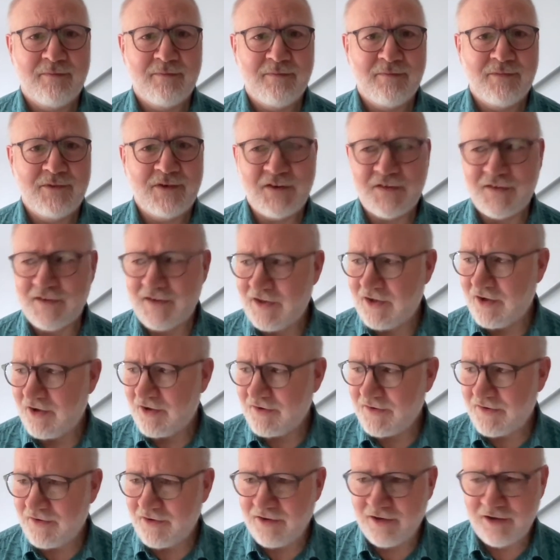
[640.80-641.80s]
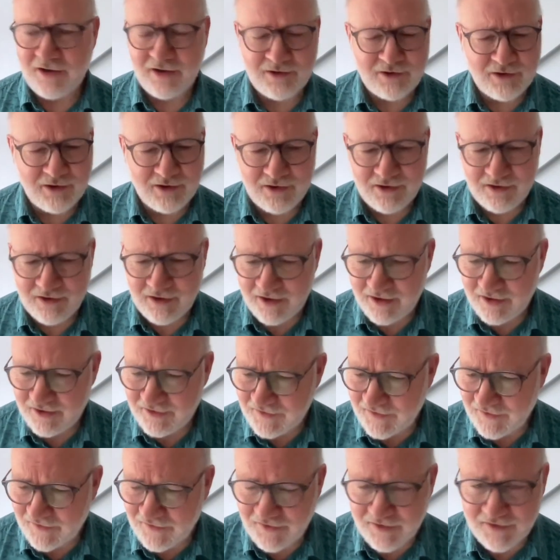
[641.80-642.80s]
Doesn't
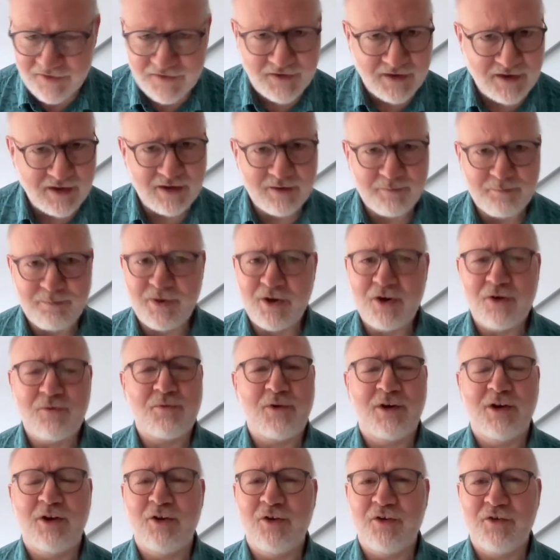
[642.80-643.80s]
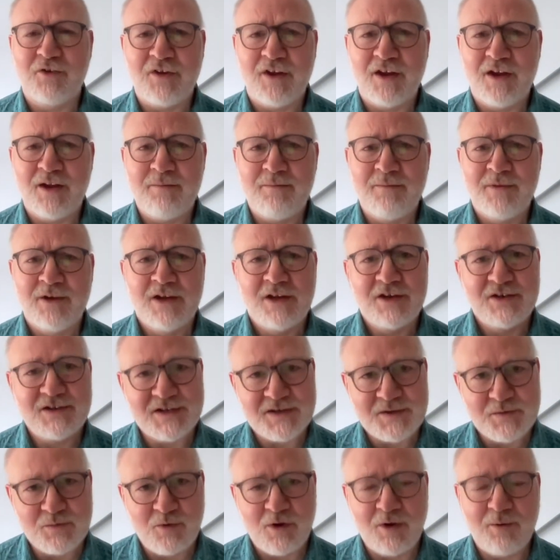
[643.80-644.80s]
bark for a long time,
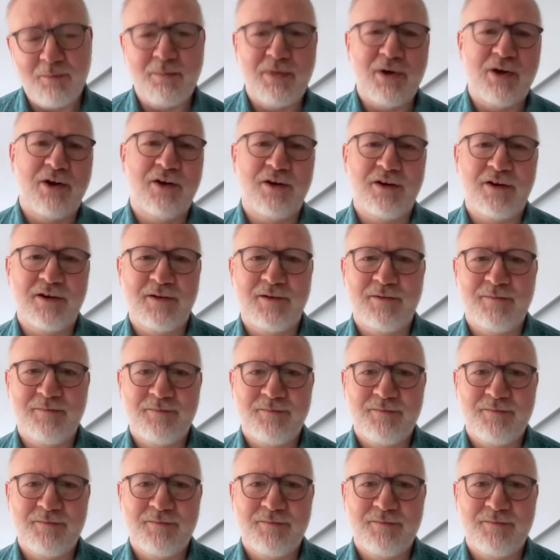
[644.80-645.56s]
just one bark.